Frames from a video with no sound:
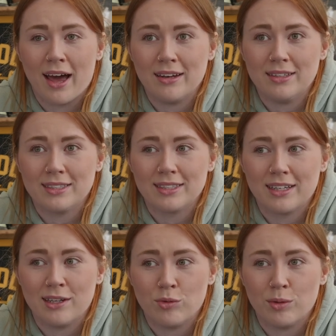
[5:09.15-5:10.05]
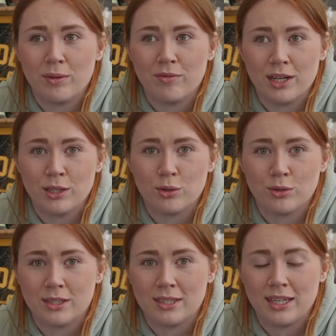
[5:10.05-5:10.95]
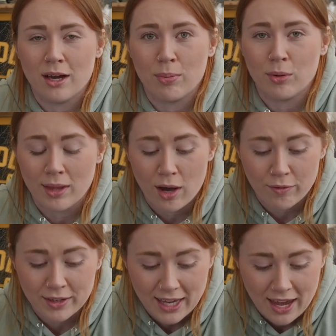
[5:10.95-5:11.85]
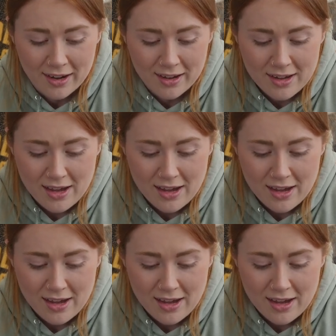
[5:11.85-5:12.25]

and it would be really cool to see her pull that off again.